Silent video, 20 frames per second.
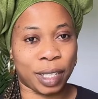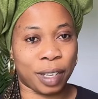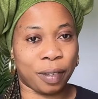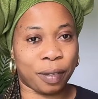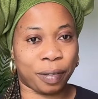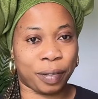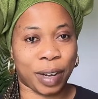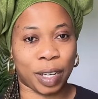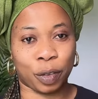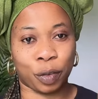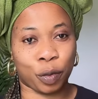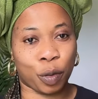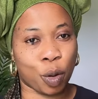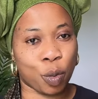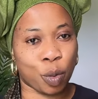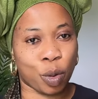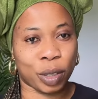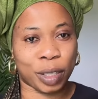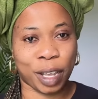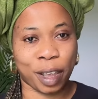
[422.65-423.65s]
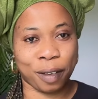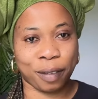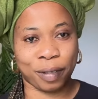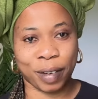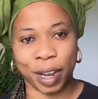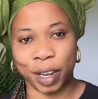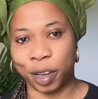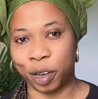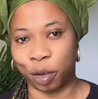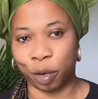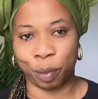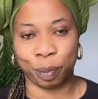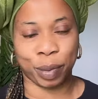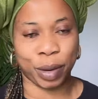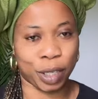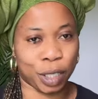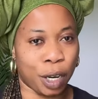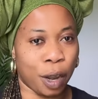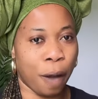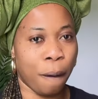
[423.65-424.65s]
In fact, forward ever in your
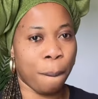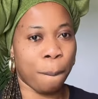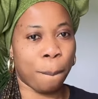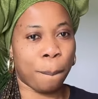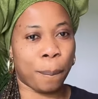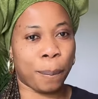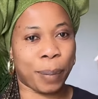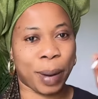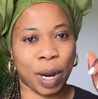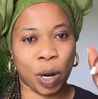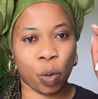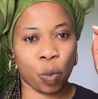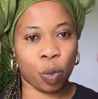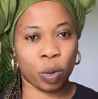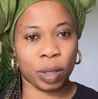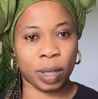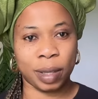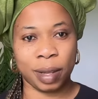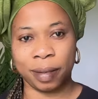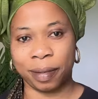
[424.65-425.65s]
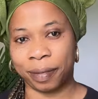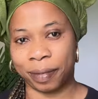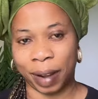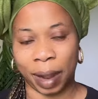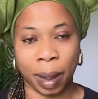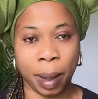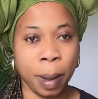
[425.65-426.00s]
page, backward never.